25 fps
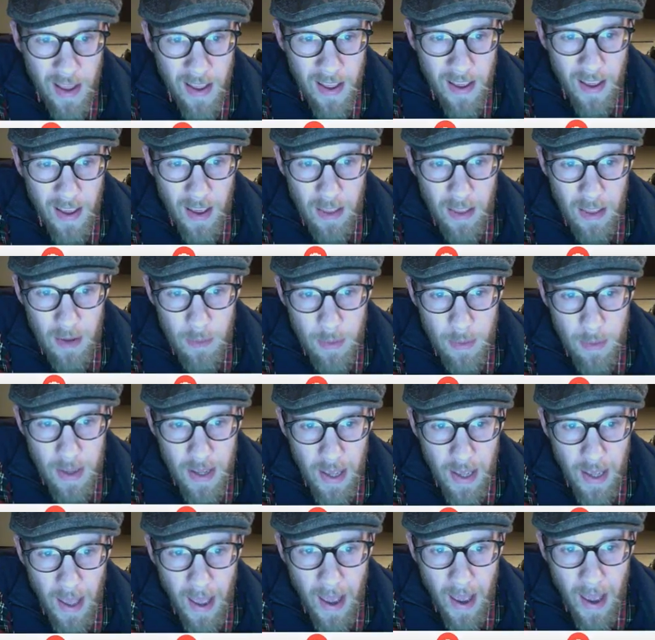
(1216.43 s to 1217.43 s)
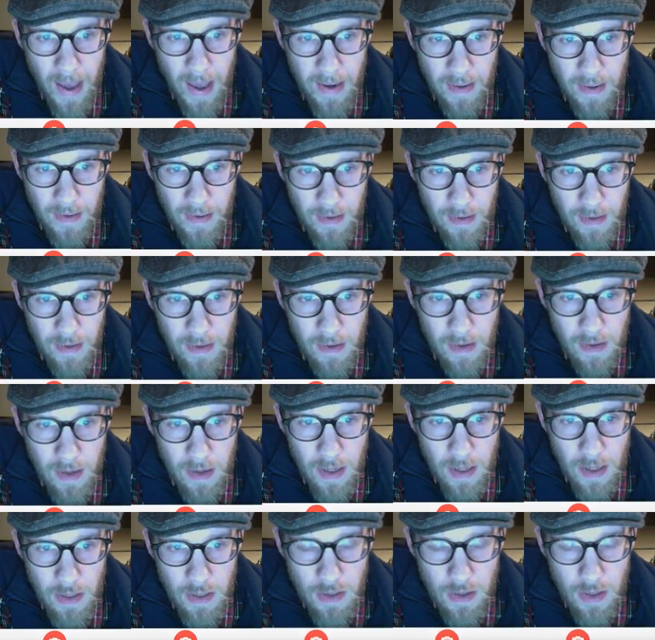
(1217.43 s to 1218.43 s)
and they're being added
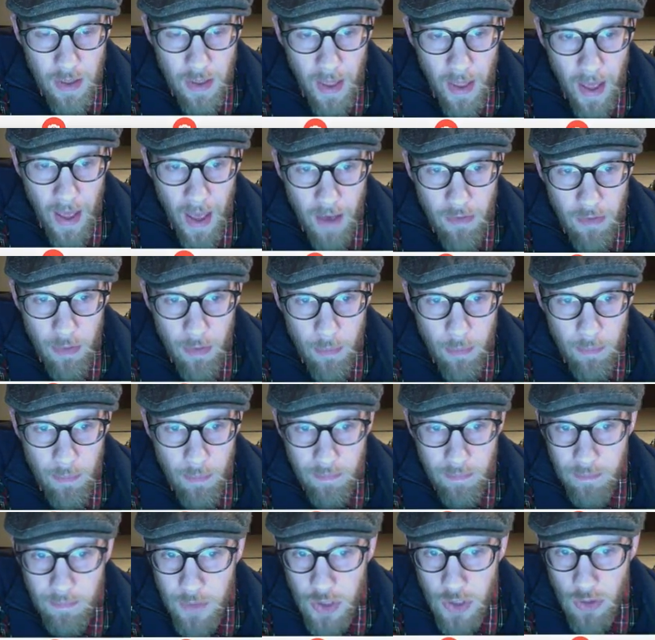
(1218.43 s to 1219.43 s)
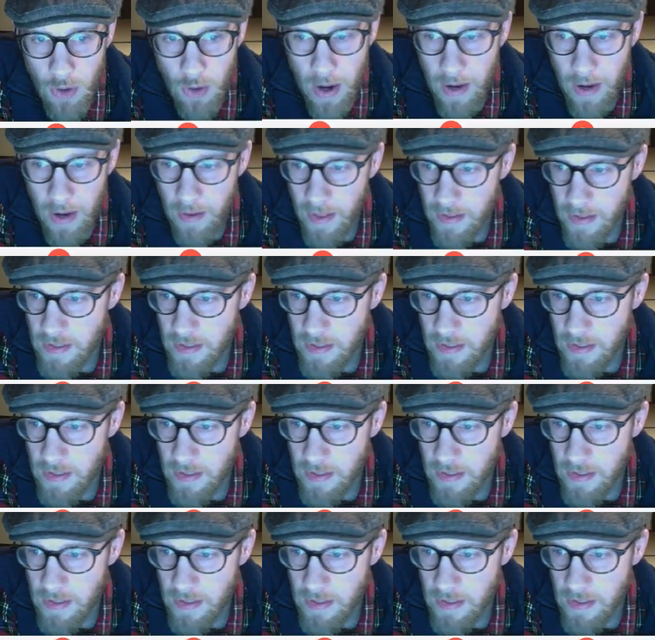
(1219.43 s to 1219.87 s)
to the half a strand that's